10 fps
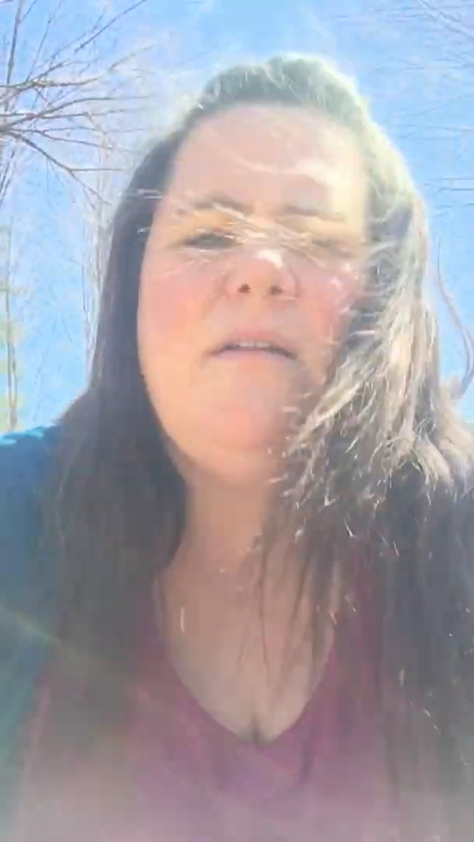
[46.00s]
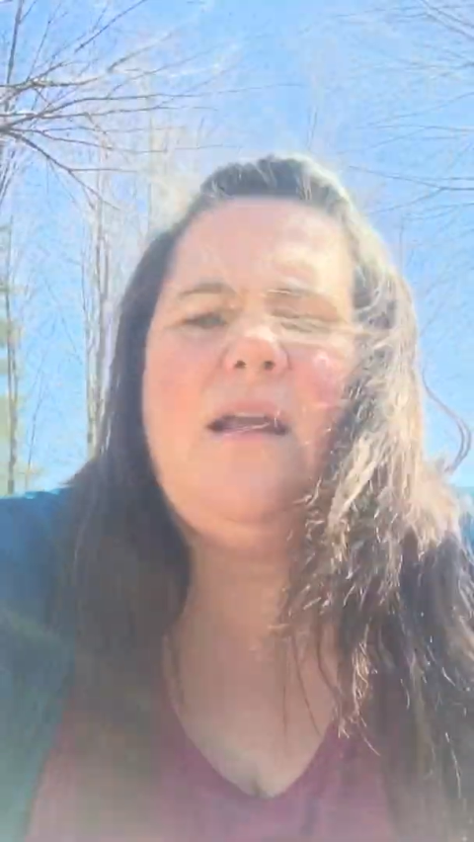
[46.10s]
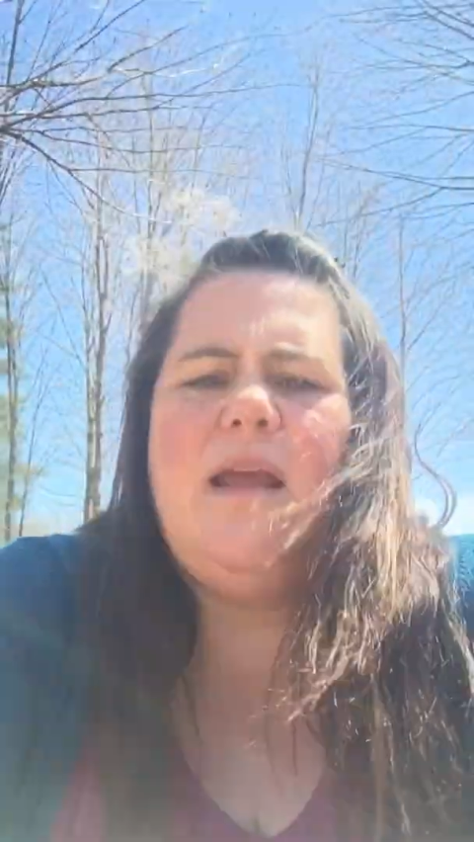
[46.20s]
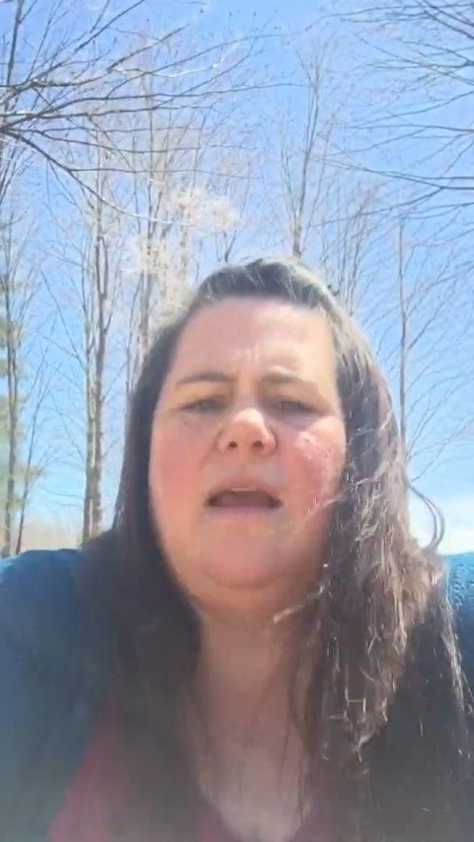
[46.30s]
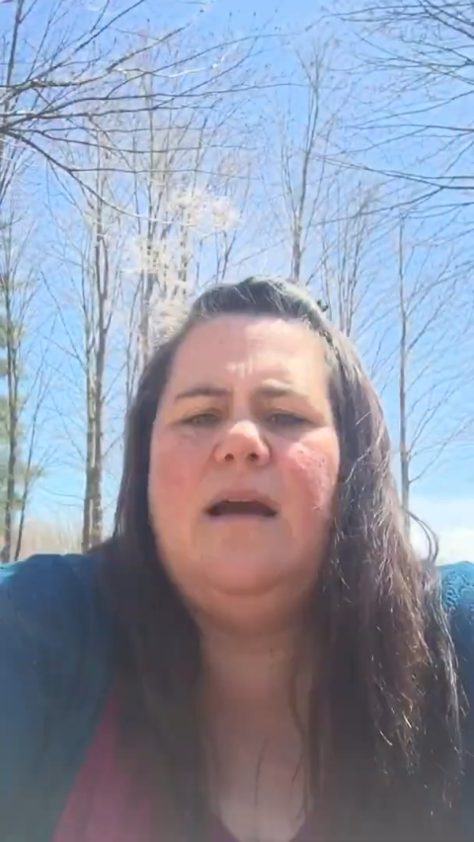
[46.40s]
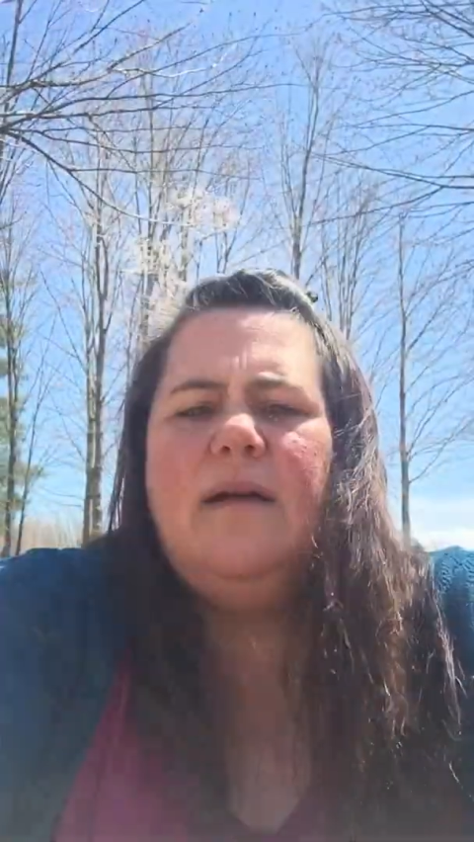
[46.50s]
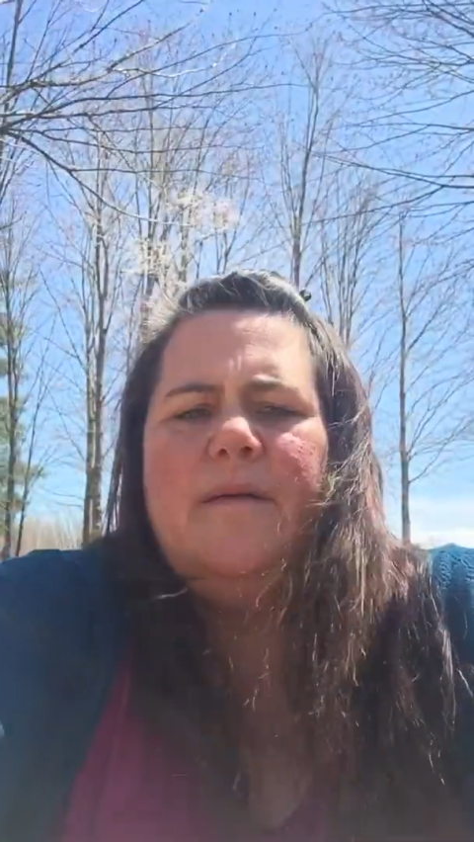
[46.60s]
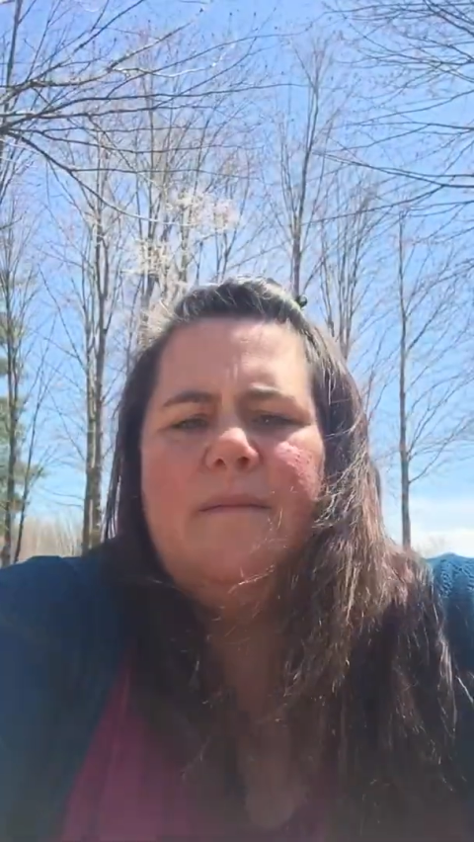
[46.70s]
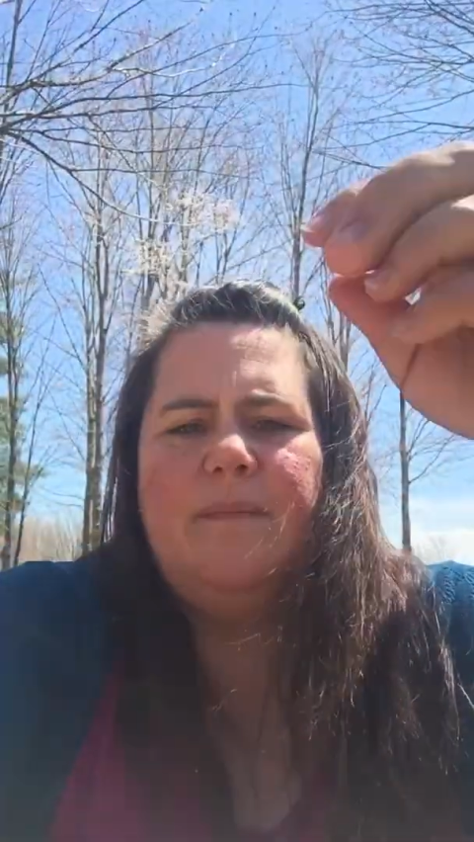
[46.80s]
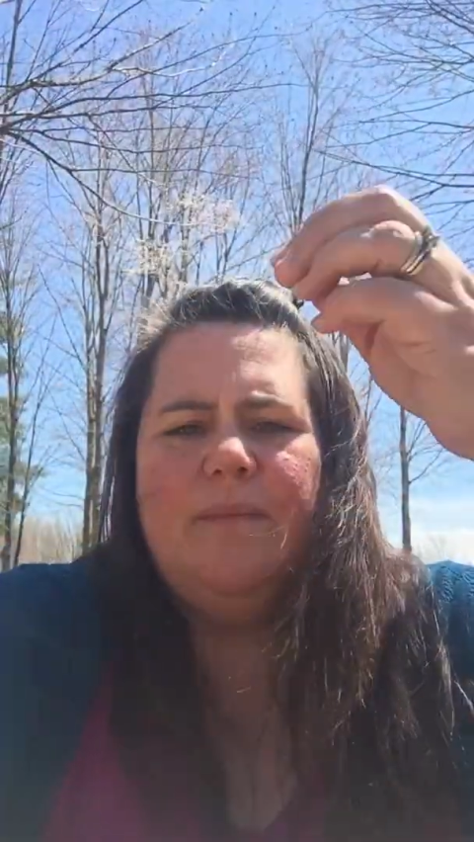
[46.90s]
right here,
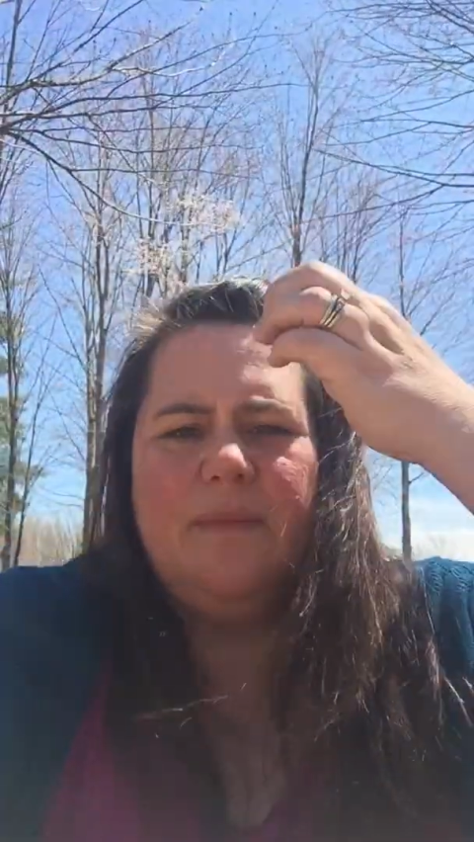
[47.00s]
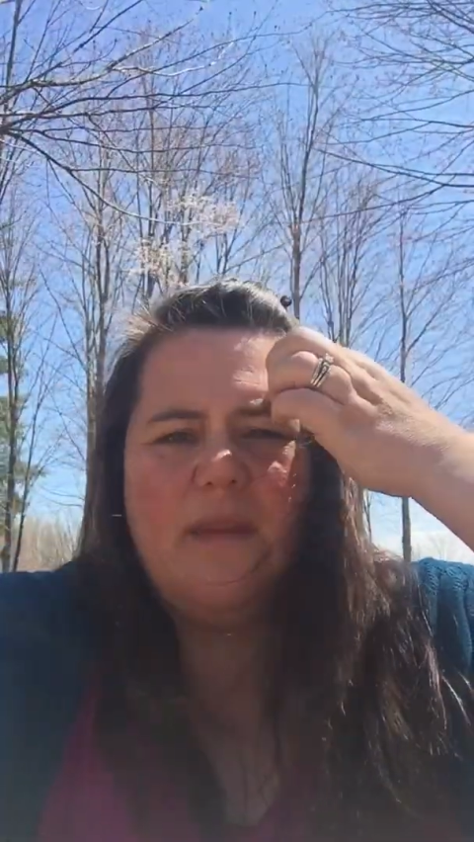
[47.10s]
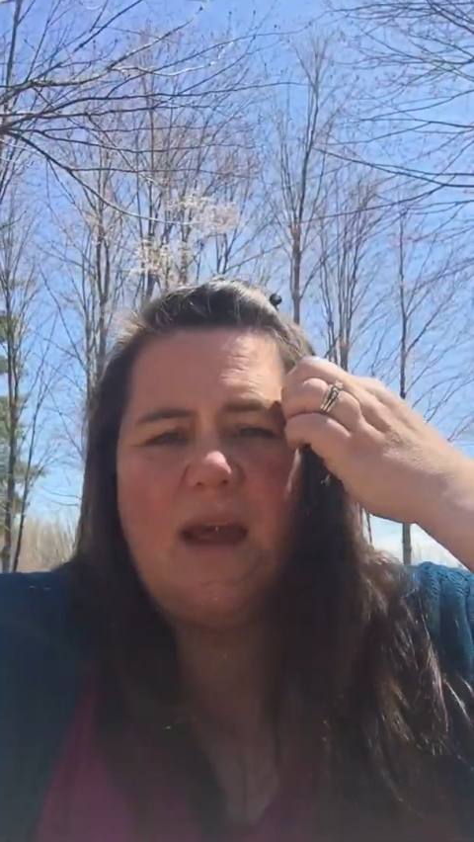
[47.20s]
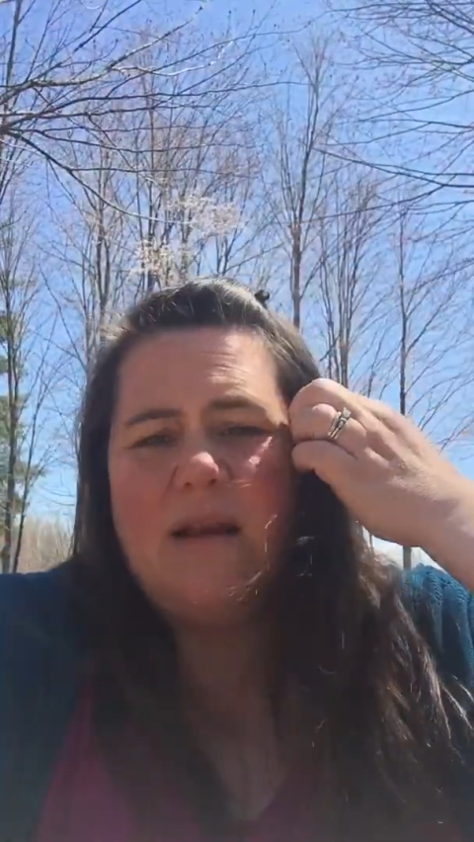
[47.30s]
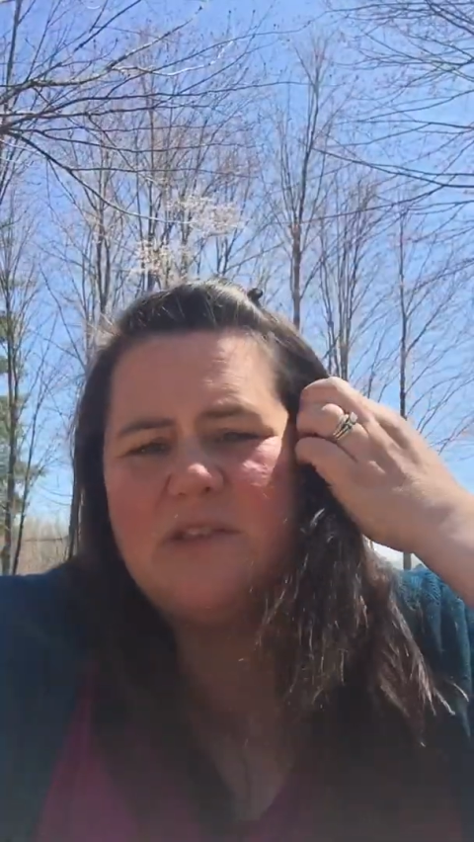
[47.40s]
and